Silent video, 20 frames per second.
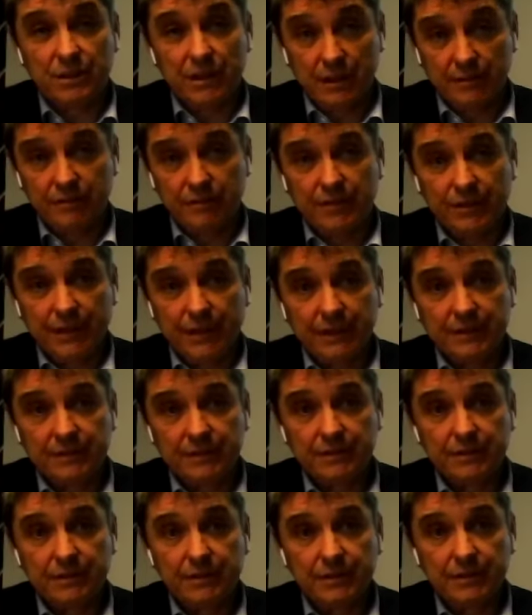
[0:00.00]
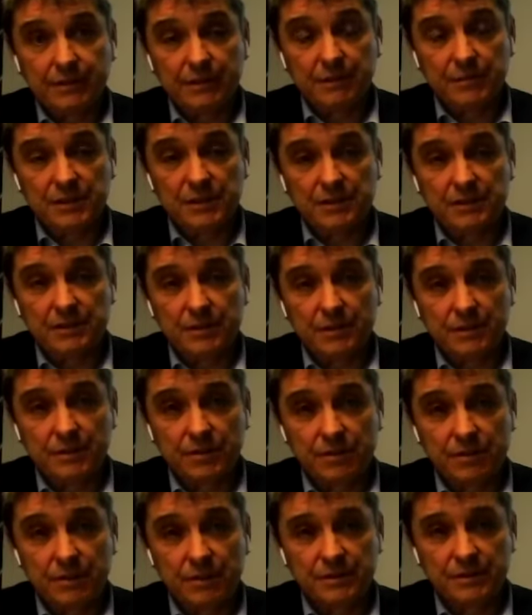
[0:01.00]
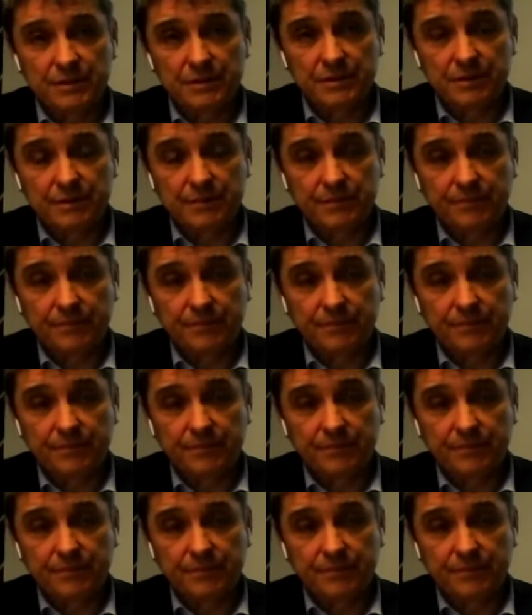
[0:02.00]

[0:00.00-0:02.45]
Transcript: to deliver that in the midst of this crisis.